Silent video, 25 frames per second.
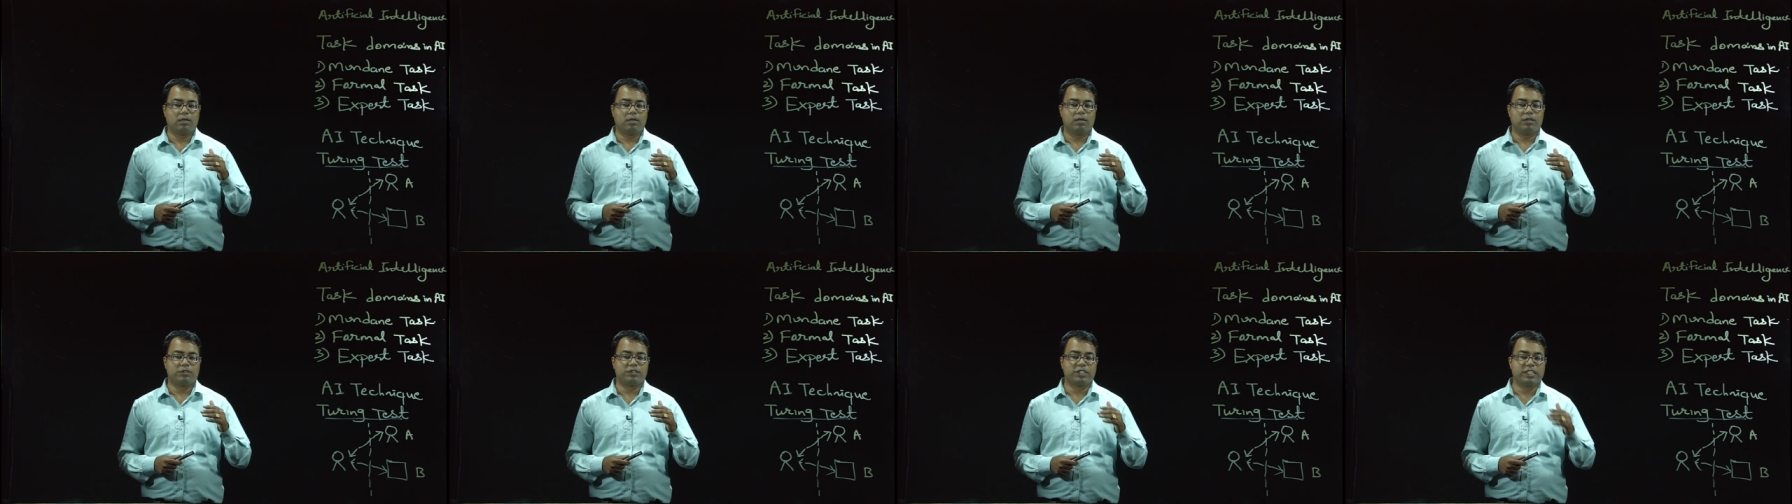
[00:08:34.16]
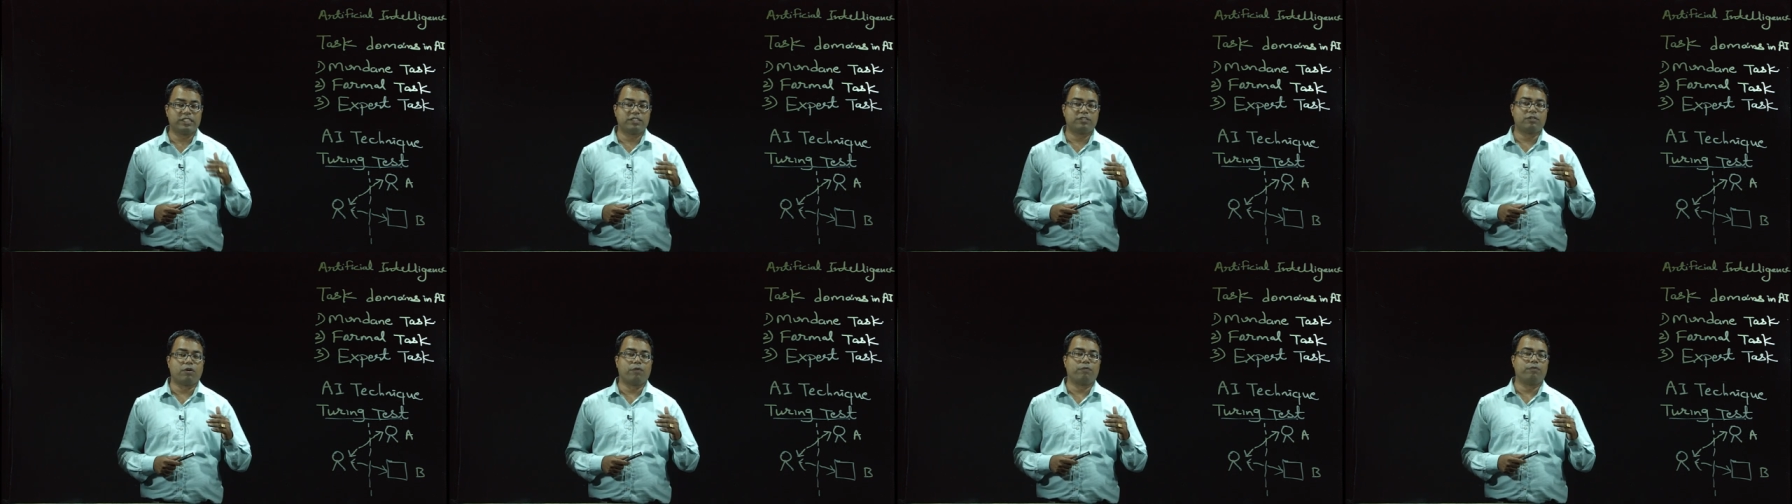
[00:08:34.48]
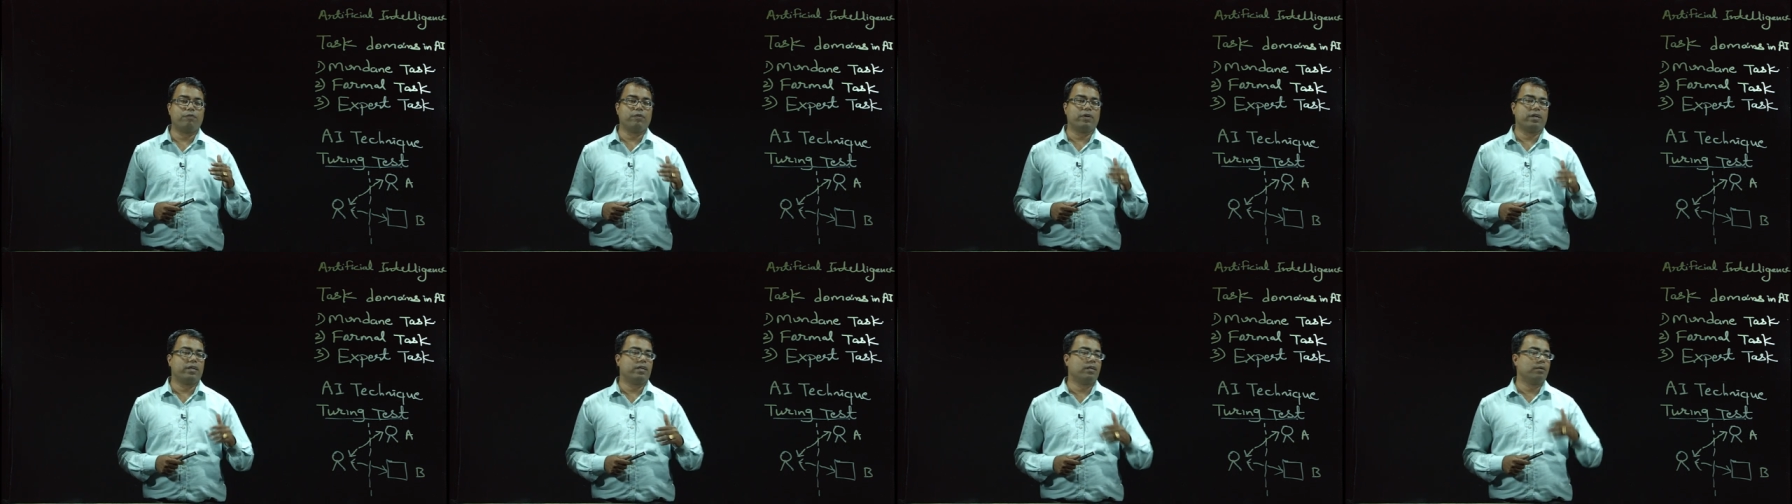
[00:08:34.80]
a chess
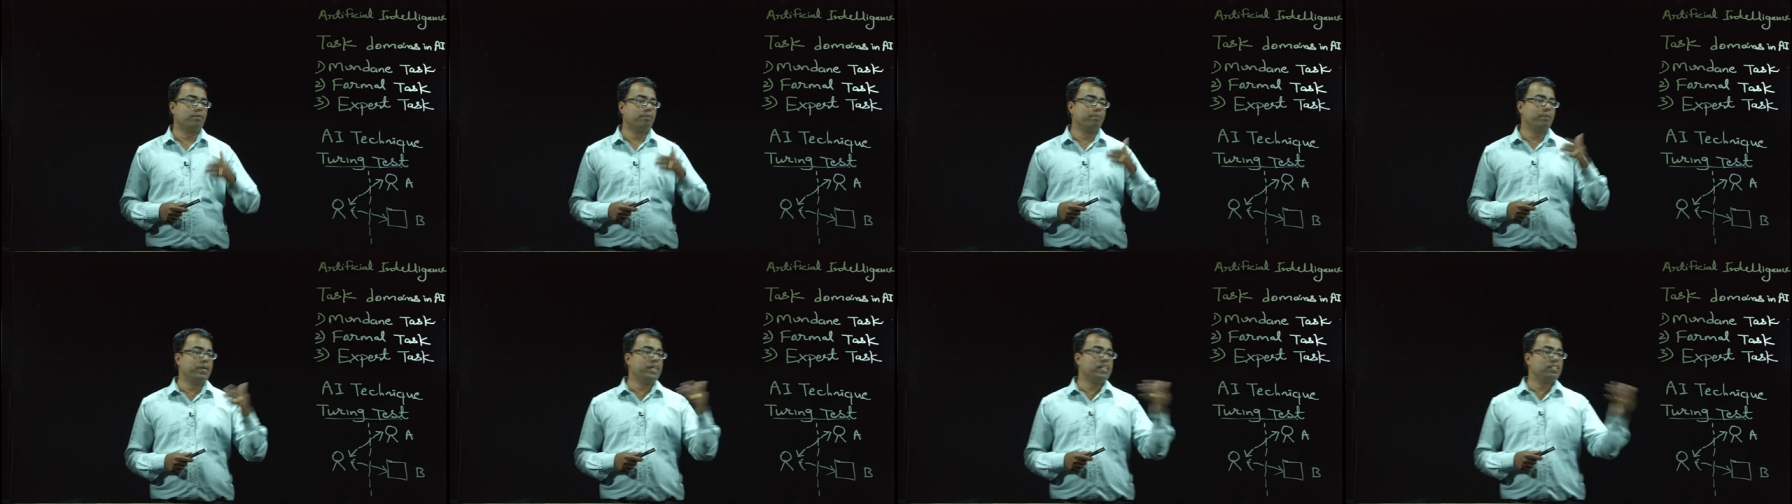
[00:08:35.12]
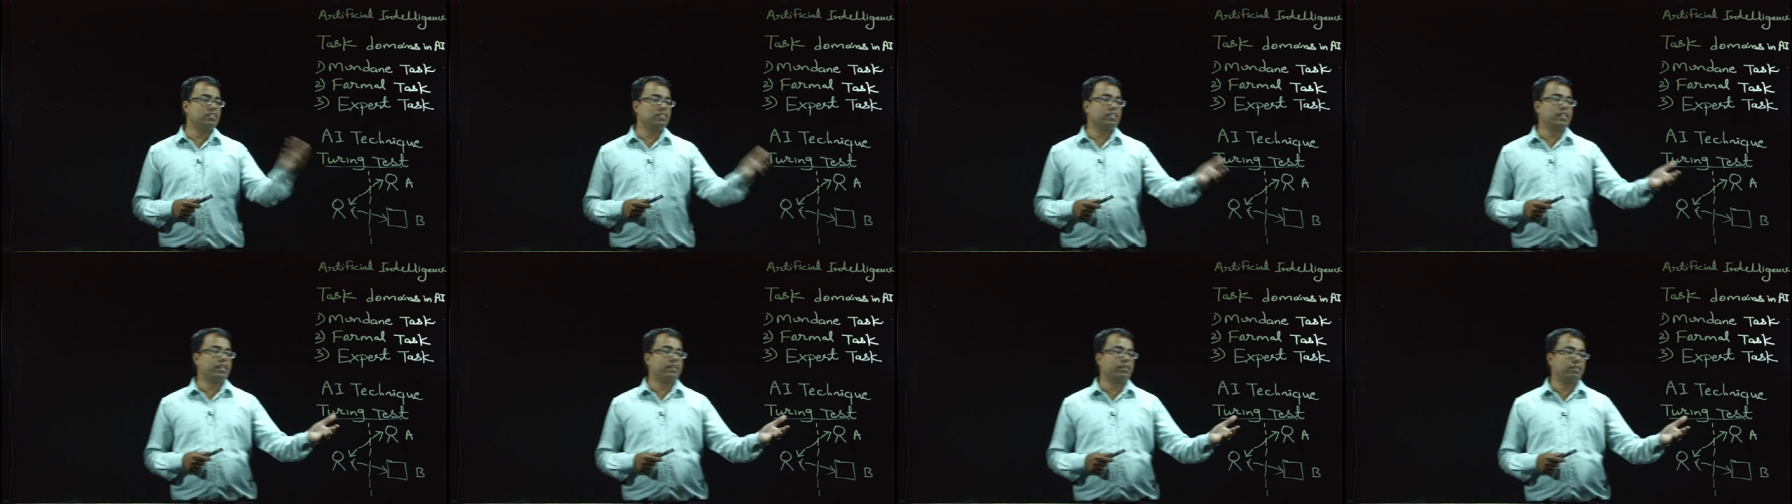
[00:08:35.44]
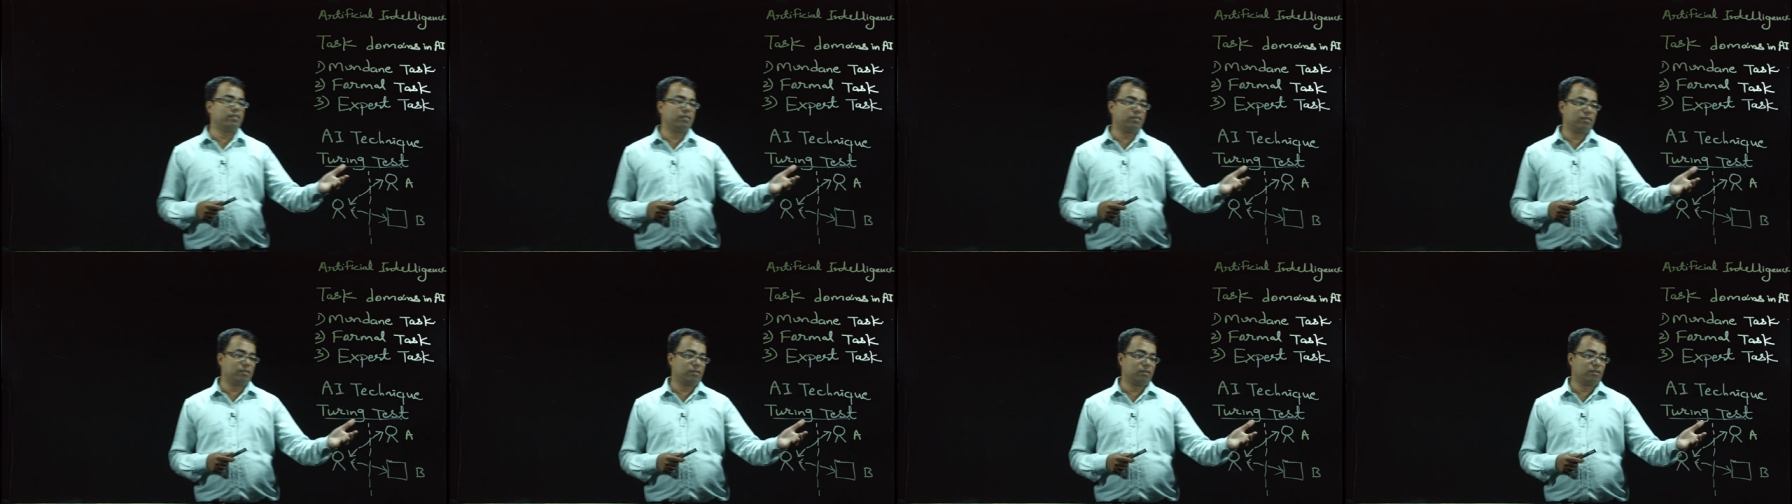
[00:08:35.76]
software beats
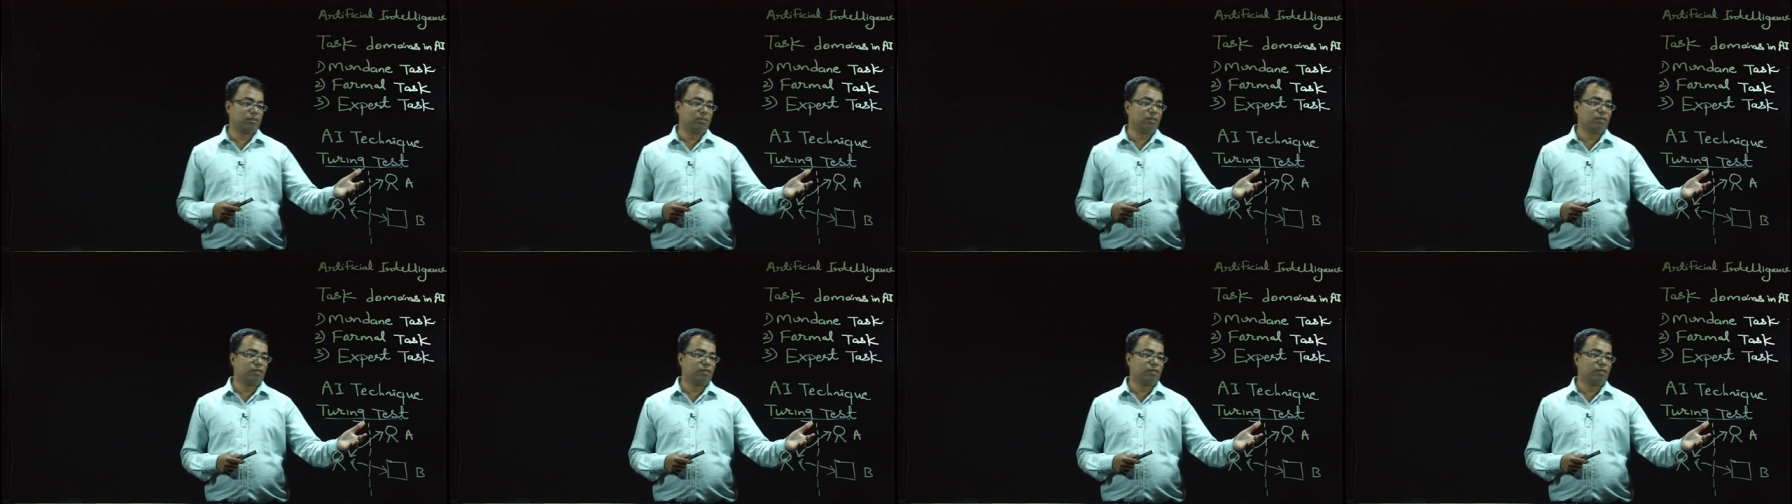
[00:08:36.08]
that